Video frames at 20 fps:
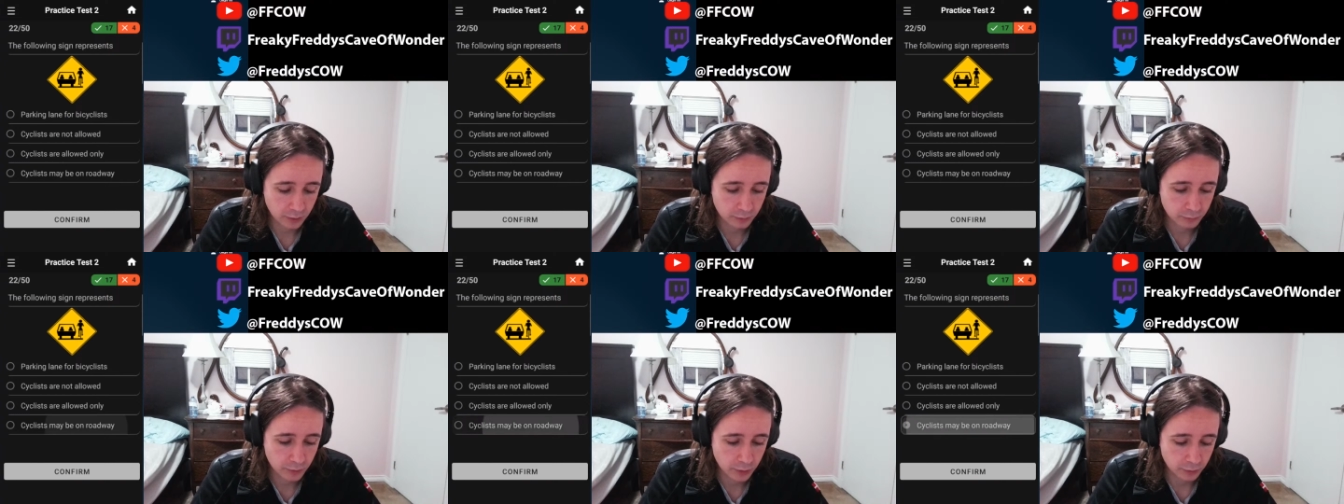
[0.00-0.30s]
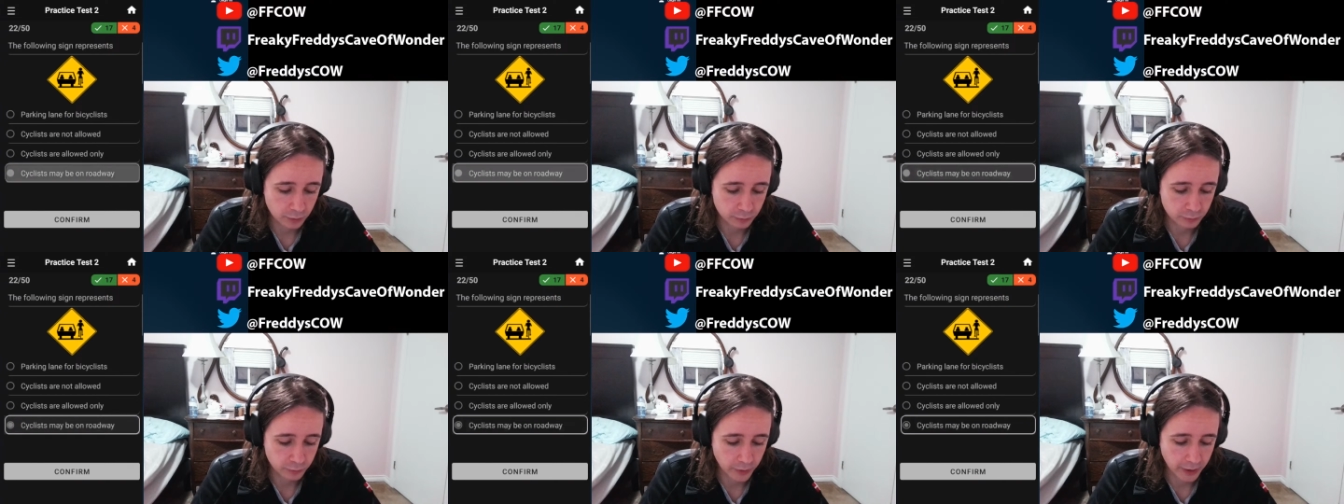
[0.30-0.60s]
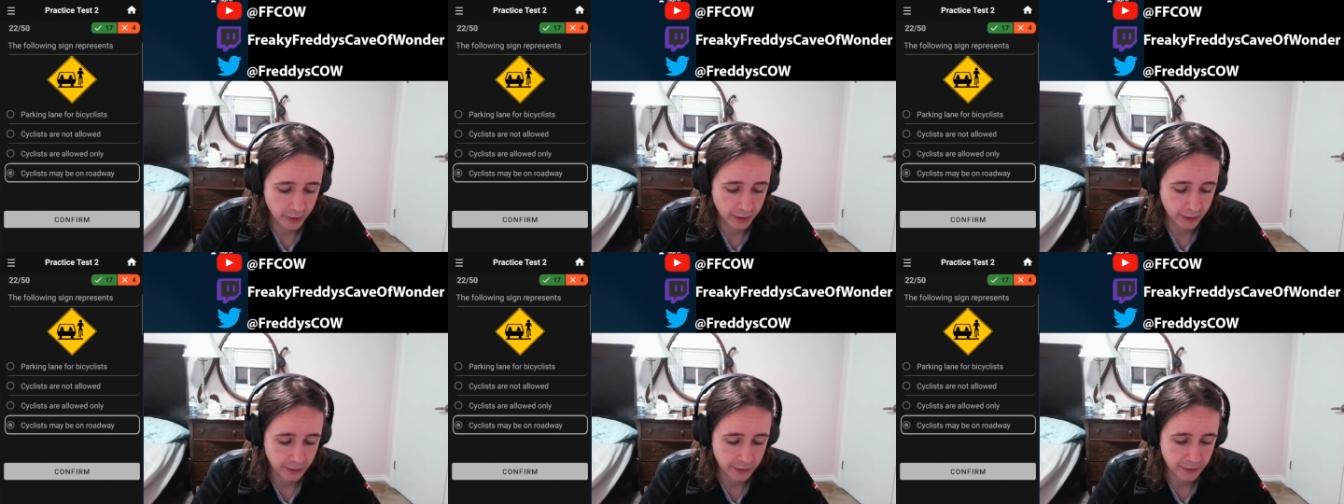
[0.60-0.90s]

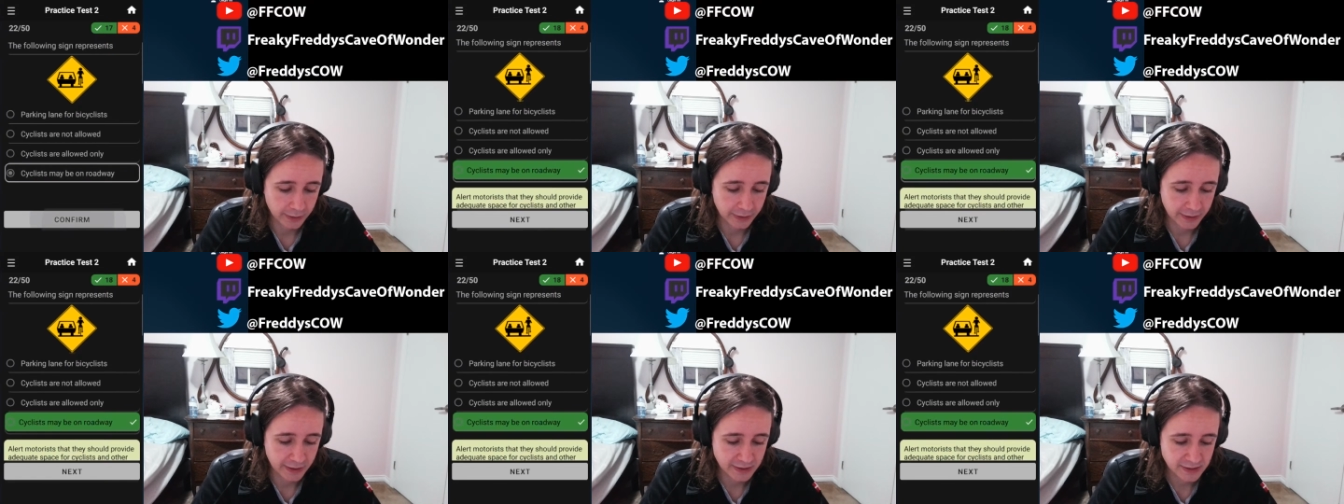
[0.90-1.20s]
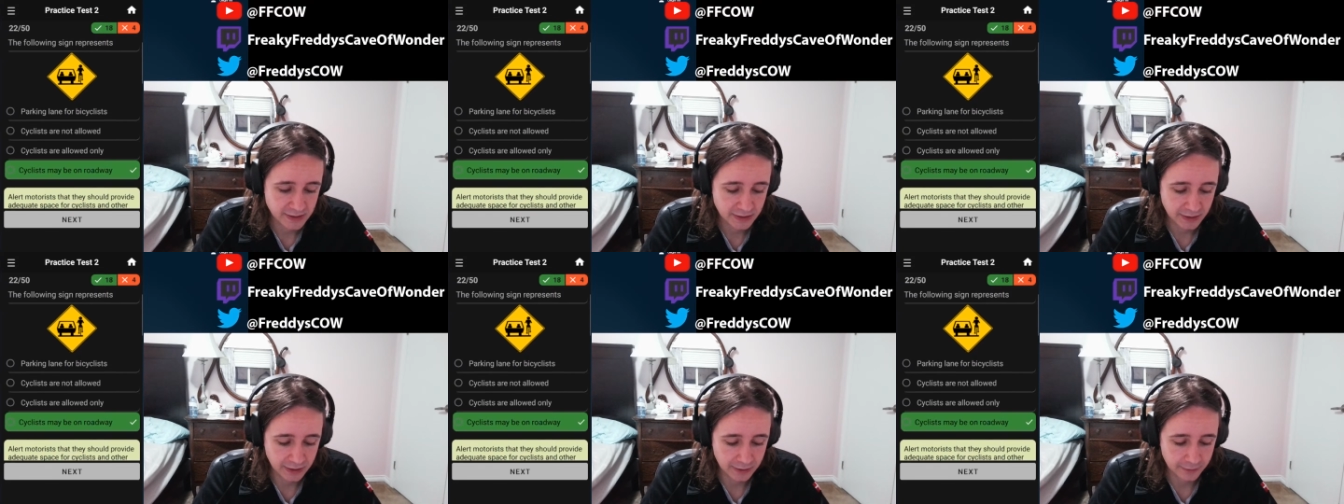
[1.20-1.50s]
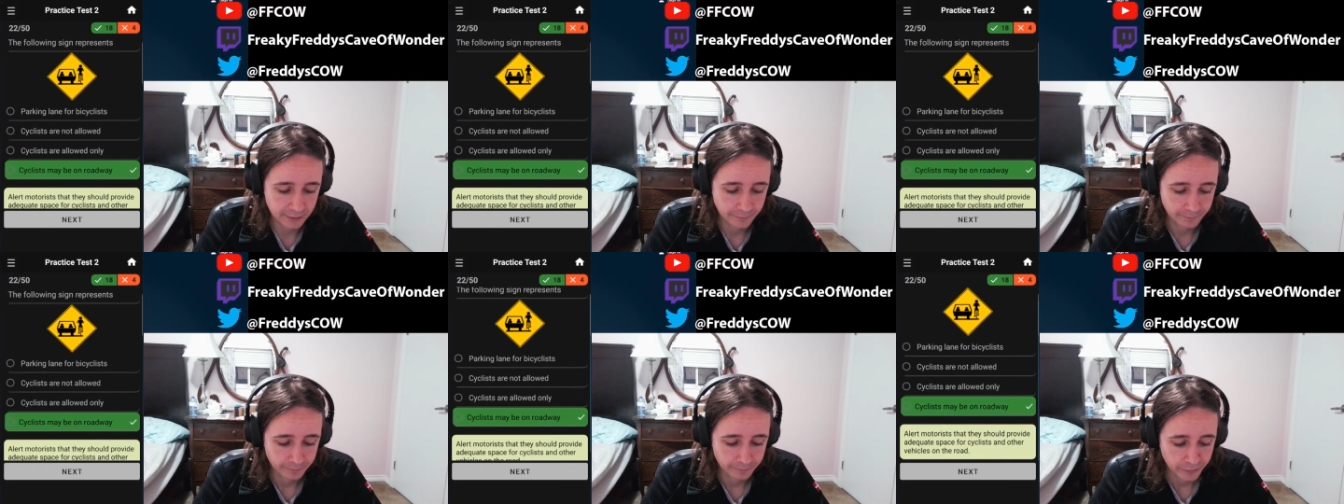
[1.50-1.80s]
roadway. Yes, indeed.
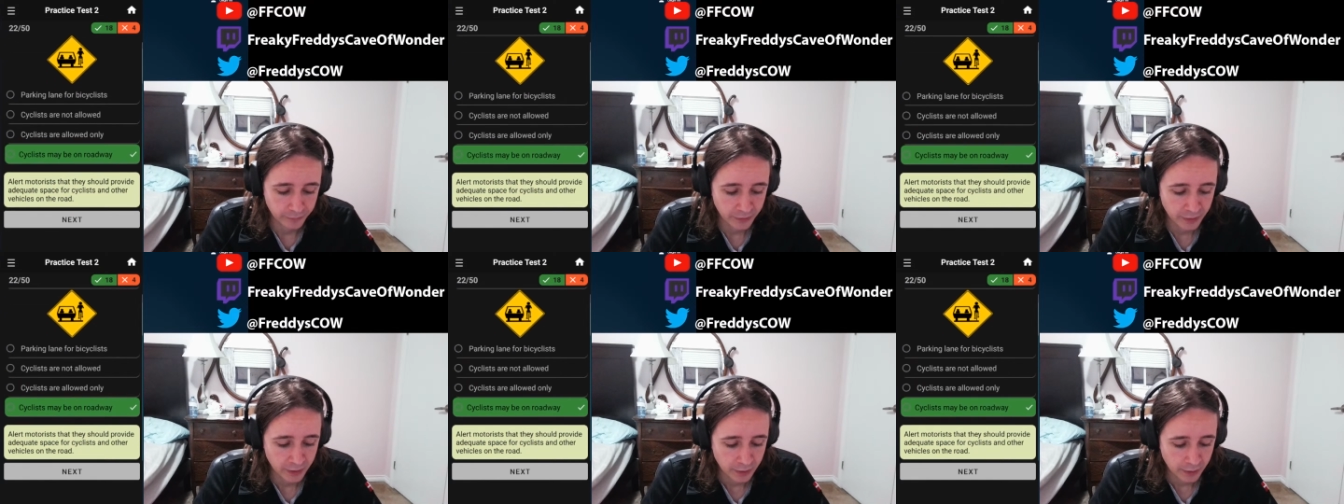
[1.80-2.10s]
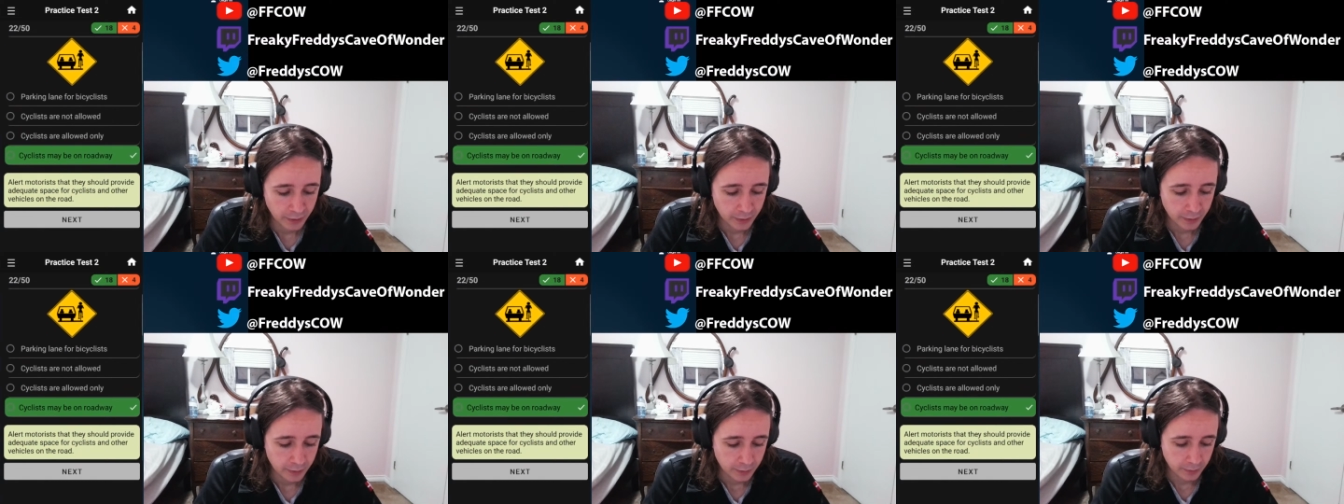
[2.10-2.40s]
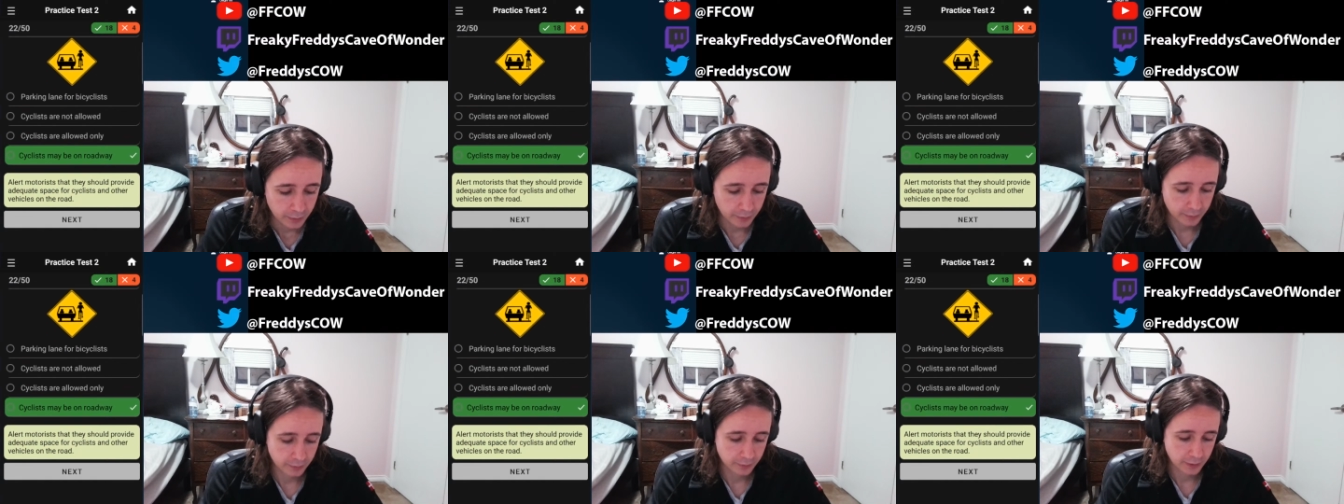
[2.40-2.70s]

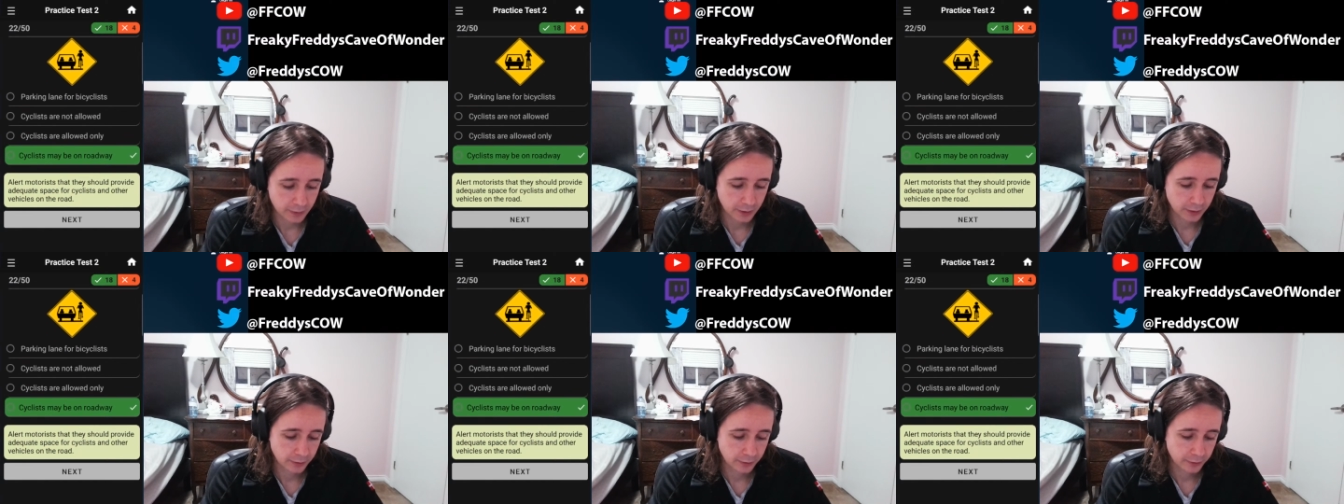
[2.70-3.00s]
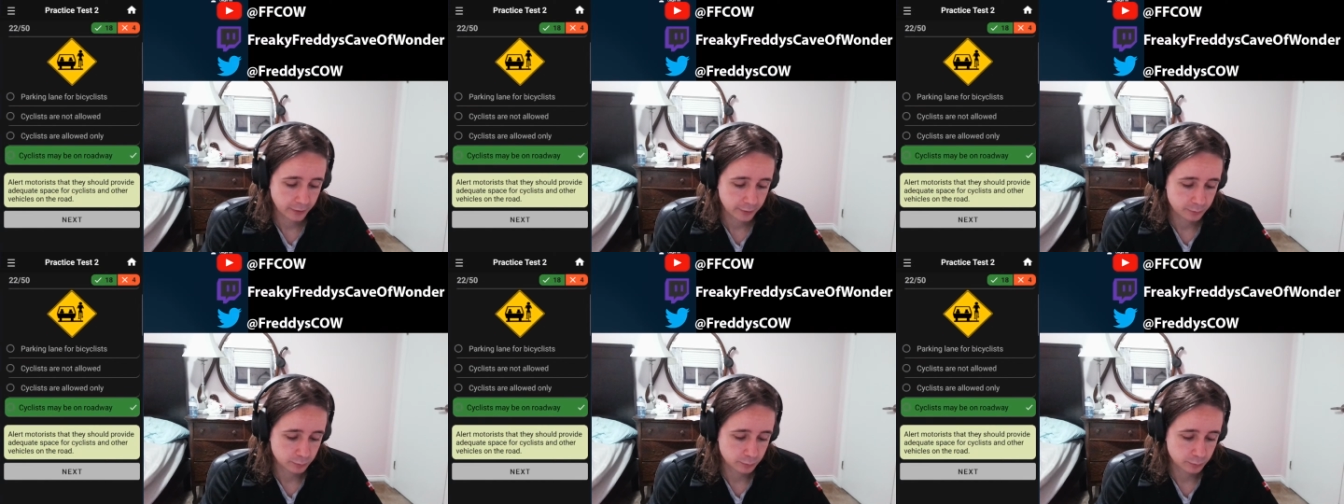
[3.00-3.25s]
Alert